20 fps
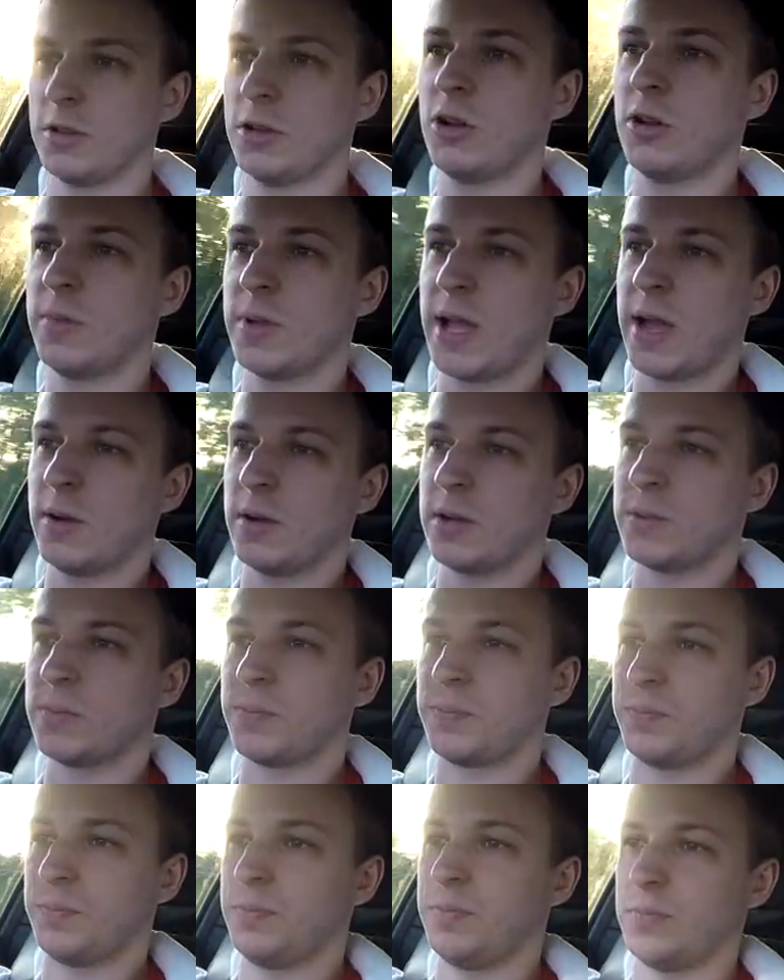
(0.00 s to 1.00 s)
Normally I would
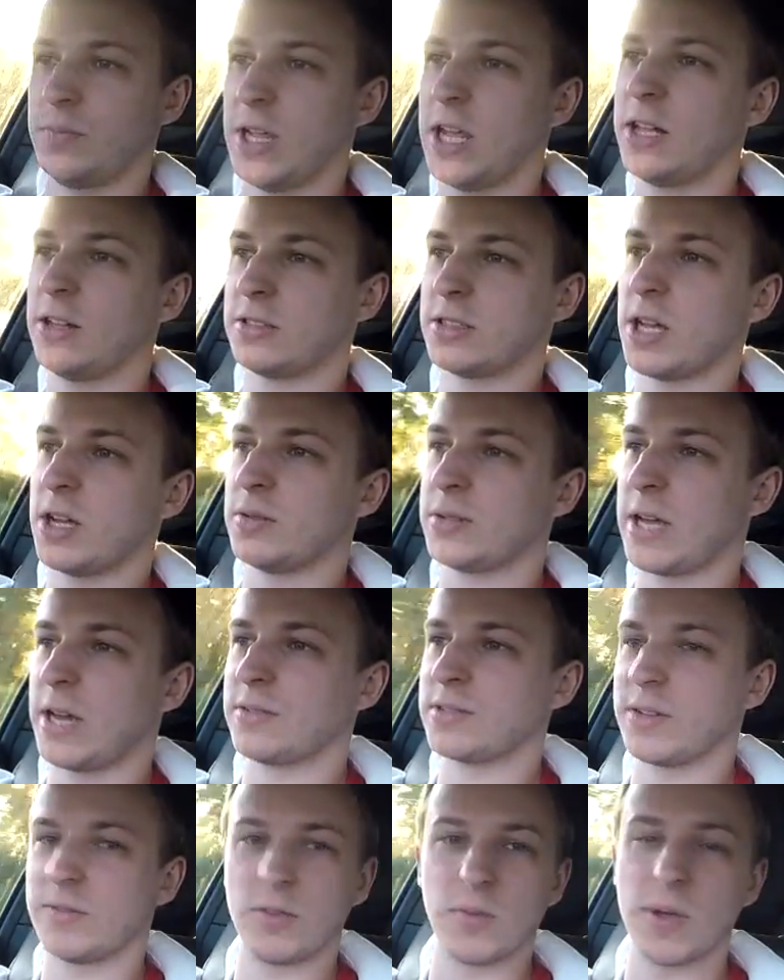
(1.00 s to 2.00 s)
heel toe
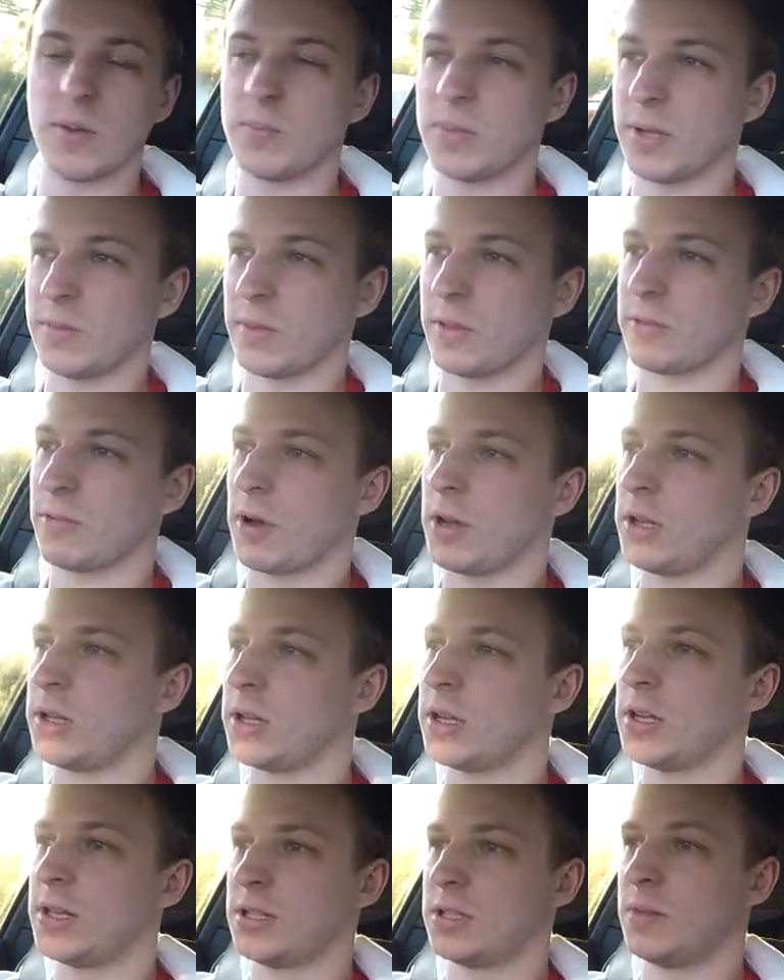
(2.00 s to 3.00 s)
downshift a bit, blip the
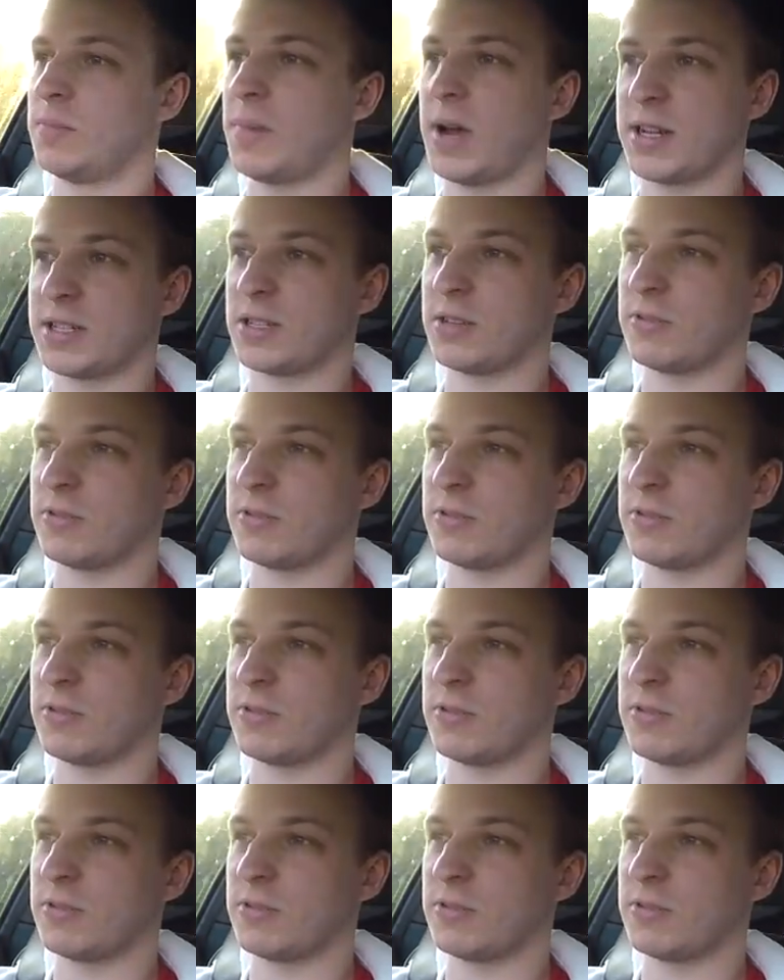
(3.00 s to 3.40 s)
throttle to match the